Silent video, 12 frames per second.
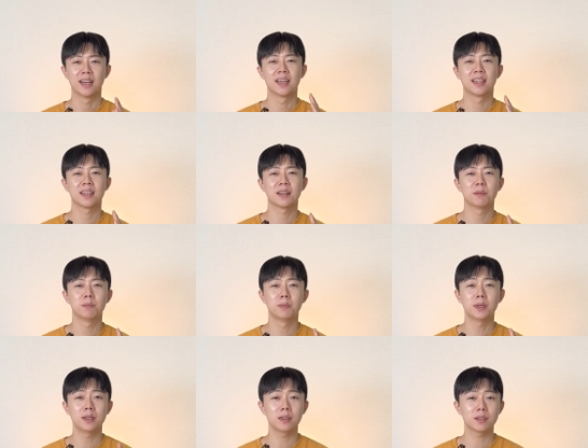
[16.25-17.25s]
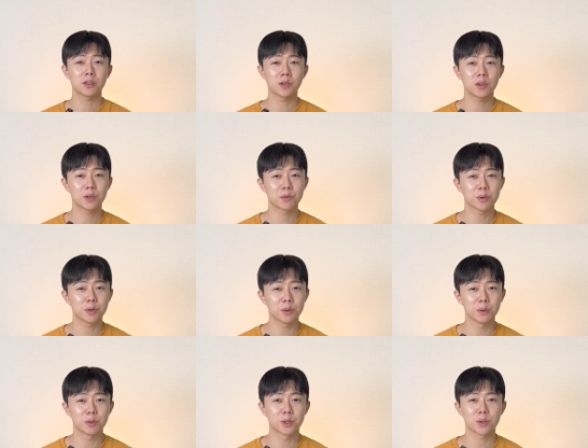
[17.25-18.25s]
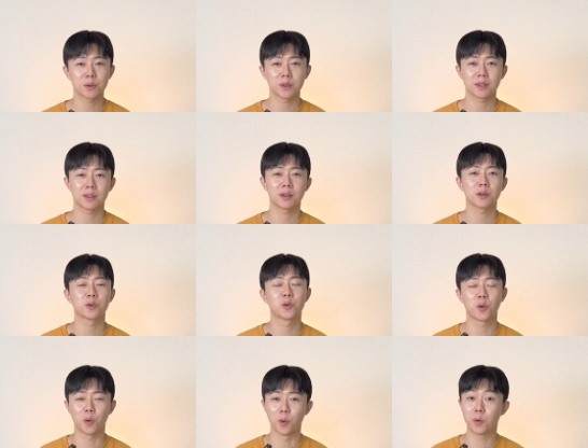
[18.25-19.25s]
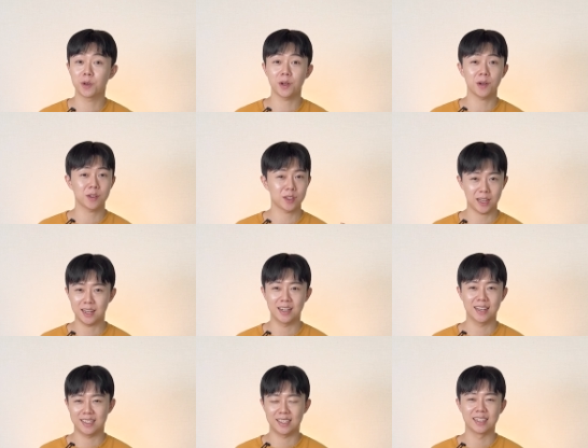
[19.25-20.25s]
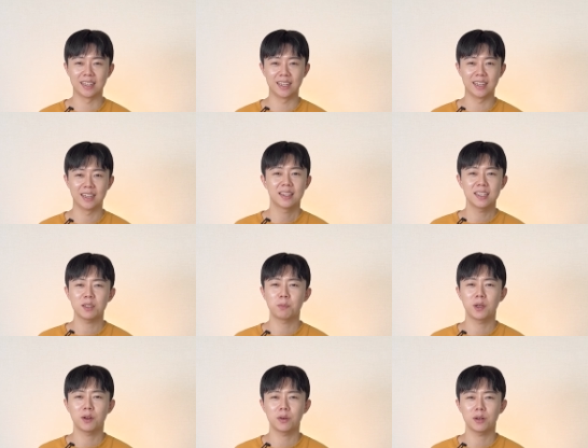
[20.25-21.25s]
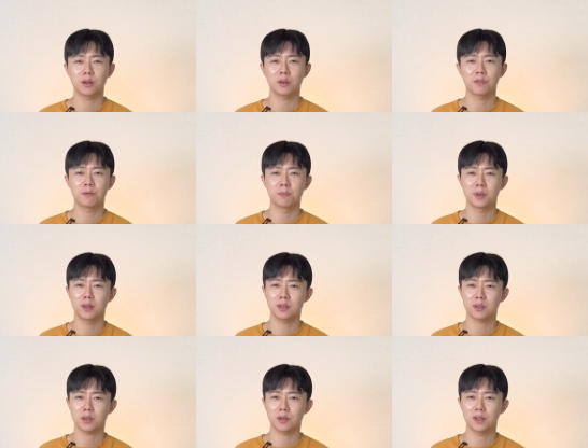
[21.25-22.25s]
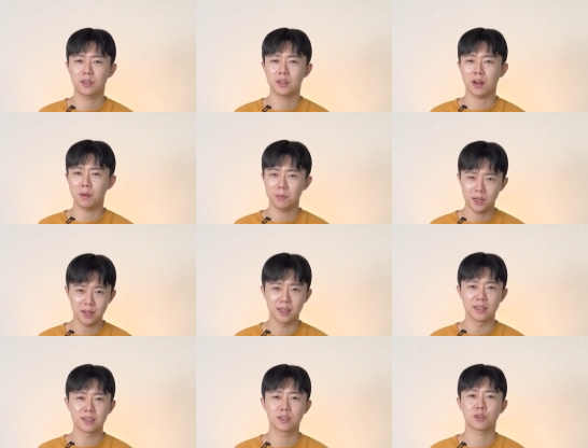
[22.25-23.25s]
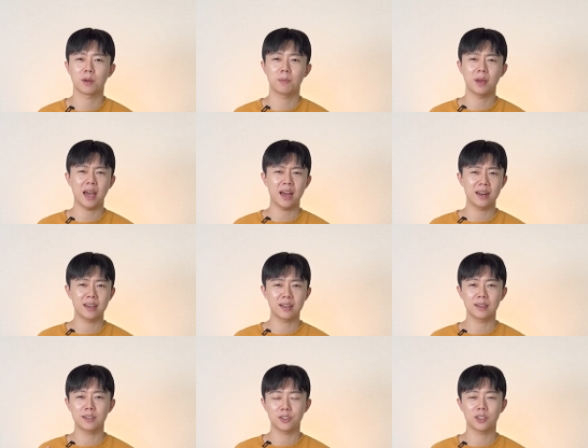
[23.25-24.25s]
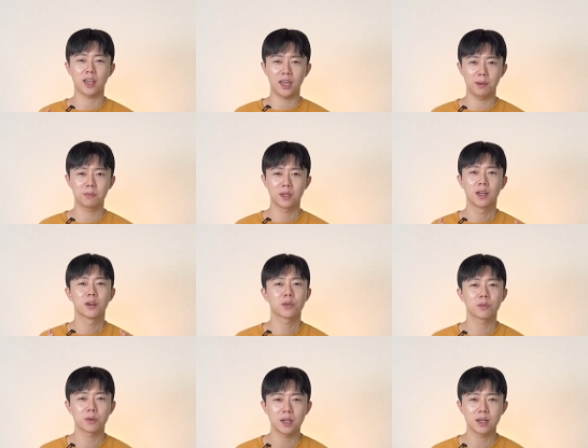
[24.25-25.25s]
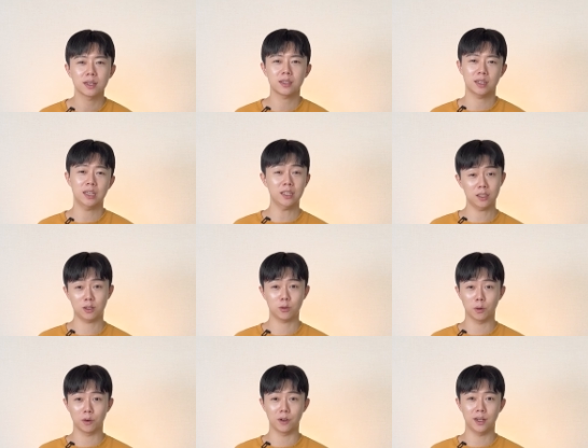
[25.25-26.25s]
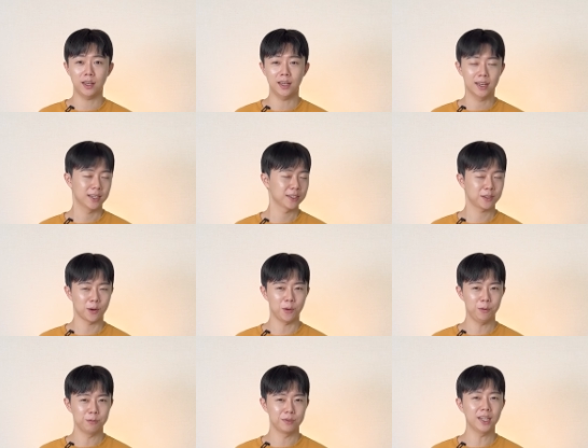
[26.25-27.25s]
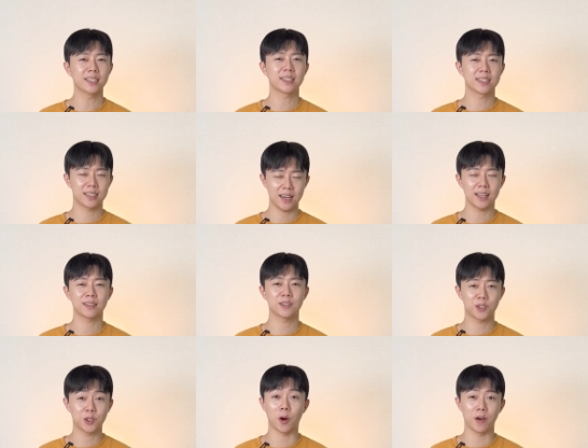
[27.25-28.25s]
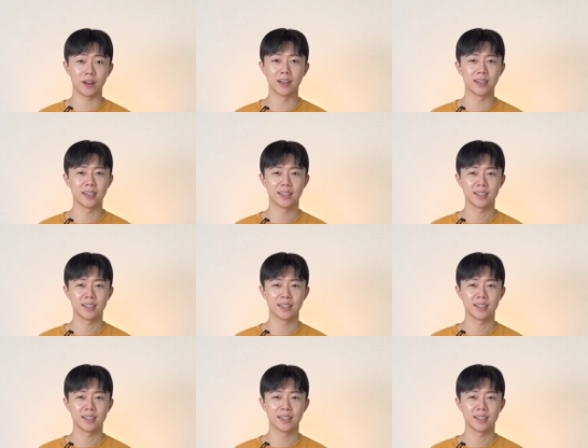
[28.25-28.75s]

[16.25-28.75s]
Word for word: The military rule during the Goryeo dynasty. This period of military dominance dramatically shaped Korea's history, so let's get started.